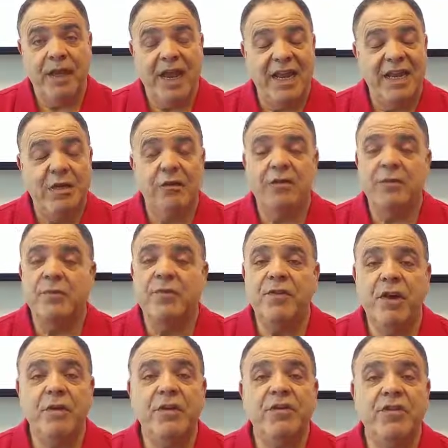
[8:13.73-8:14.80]
And there are some
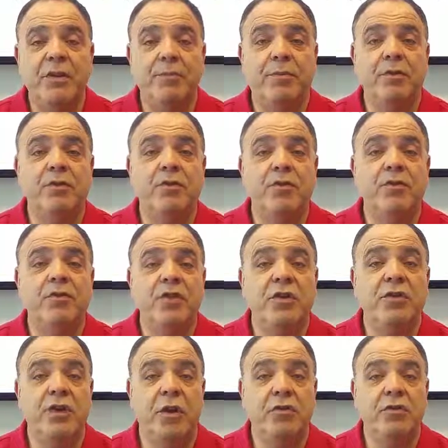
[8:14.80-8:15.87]
very simple do's
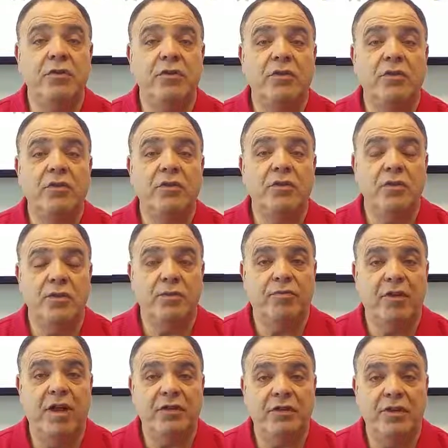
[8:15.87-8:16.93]
and don'ts to the
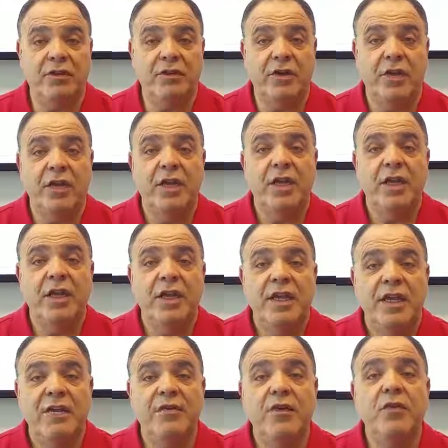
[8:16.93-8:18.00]
process.
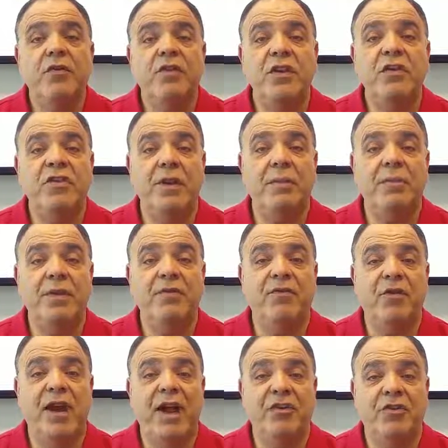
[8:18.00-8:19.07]
If you see something
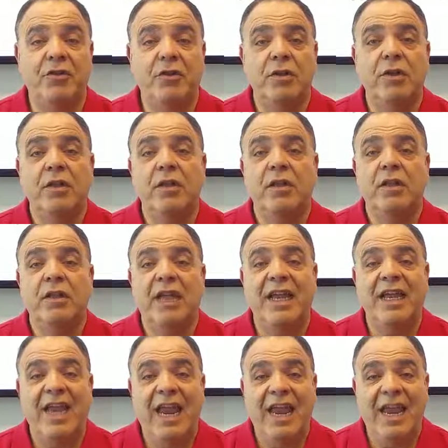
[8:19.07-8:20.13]
fragile,
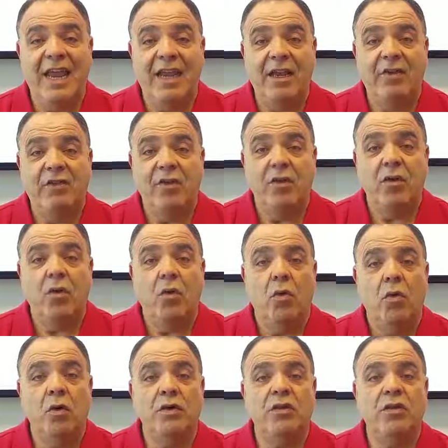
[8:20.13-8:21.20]
like eggs
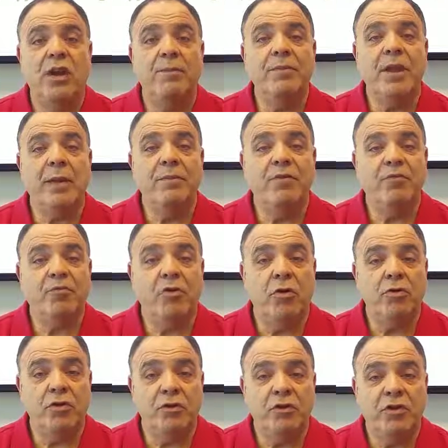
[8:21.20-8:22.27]
or some type of
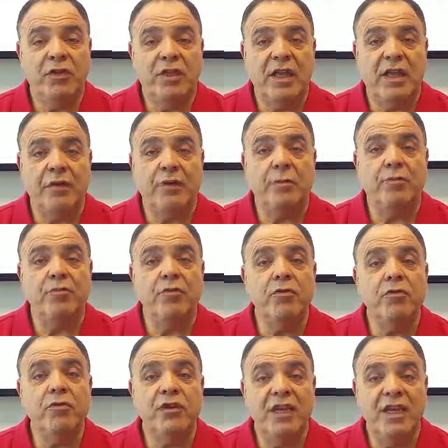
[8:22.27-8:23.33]
produce that could
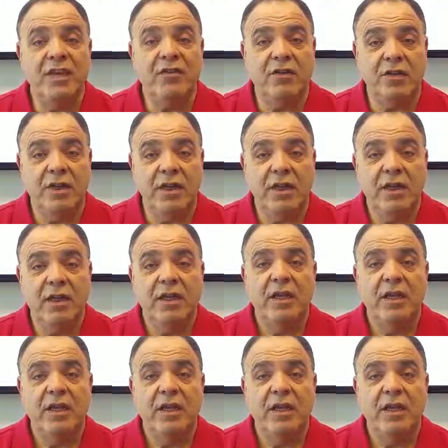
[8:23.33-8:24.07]
bruise easily,